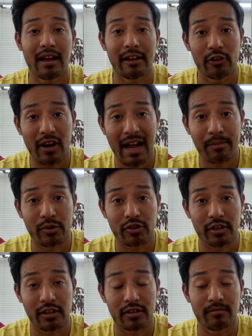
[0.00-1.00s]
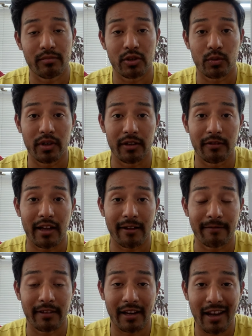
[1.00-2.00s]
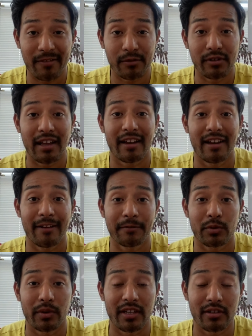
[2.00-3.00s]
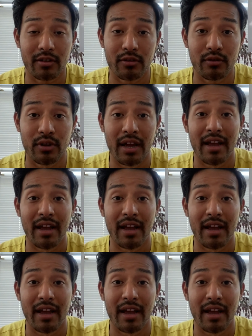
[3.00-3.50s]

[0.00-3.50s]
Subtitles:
your aperture between f11 and f22,